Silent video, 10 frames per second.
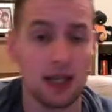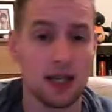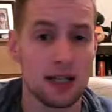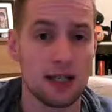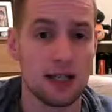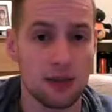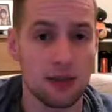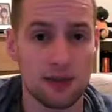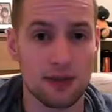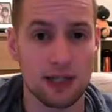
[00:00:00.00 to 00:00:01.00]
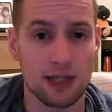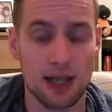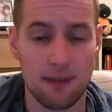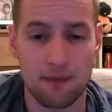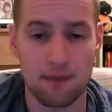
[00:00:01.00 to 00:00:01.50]
So we have seen that.
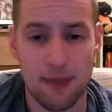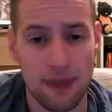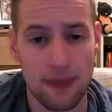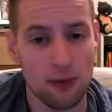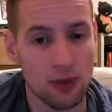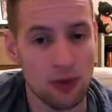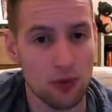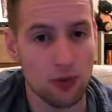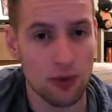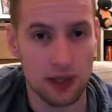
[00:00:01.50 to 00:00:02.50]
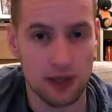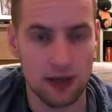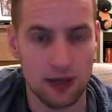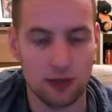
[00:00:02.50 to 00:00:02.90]
What I will quickly go and do